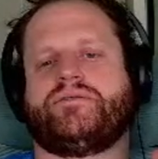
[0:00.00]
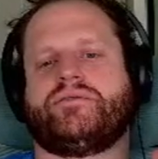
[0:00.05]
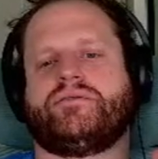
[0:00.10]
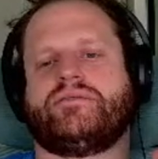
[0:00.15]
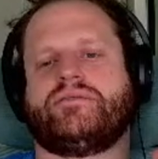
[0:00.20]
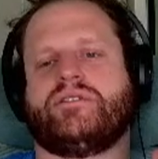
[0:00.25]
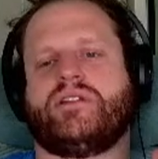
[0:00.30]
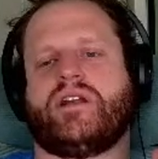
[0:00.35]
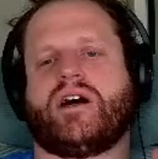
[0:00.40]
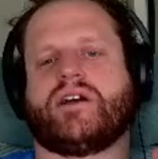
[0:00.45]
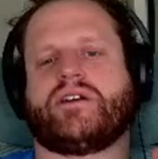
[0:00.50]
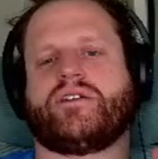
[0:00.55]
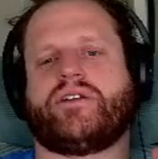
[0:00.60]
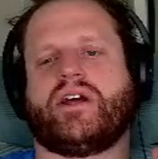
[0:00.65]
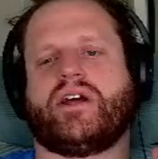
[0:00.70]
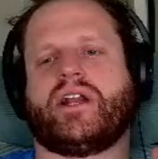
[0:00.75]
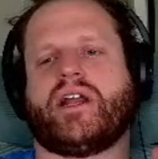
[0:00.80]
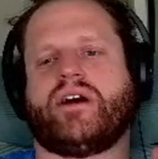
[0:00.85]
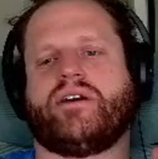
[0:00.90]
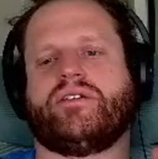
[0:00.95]
knock red
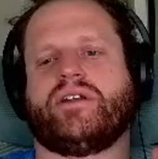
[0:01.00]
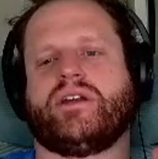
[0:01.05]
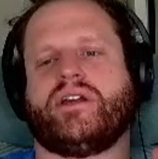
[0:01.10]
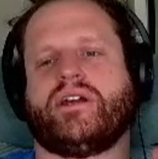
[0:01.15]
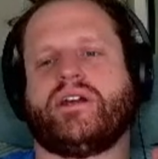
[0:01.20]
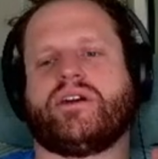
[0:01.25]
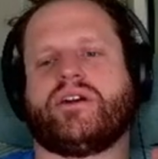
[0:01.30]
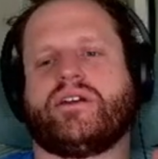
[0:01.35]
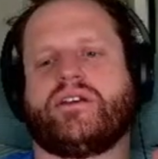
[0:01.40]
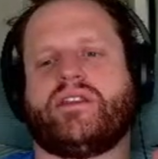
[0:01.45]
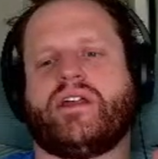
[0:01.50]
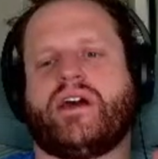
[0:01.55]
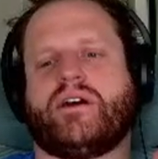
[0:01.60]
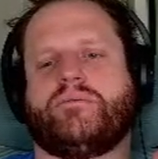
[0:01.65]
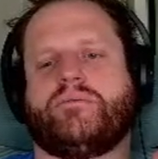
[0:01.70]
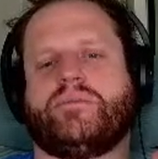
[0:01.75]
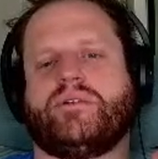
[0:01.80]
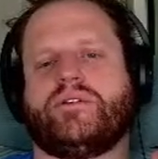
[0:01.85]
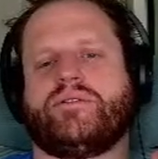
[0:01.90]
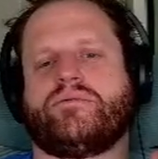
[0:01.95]
out of here. That'd
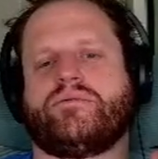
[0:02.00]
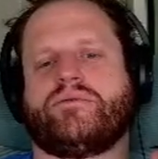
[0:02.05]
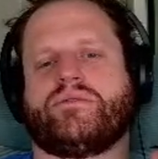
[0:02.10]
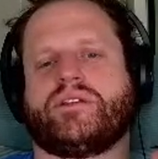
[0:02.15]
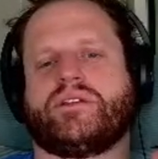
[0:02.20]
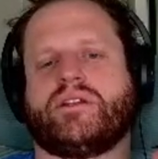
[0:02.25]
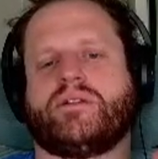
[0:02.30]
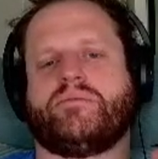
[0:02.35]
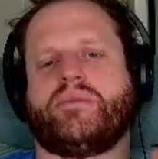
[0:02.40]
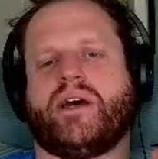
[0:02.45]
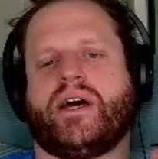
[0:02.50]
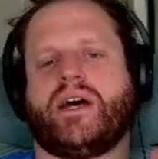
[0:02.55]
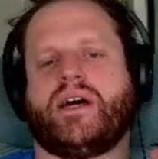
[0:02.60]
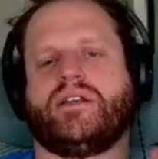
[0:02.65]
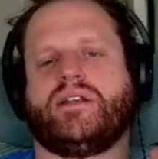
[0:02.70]
be really bad.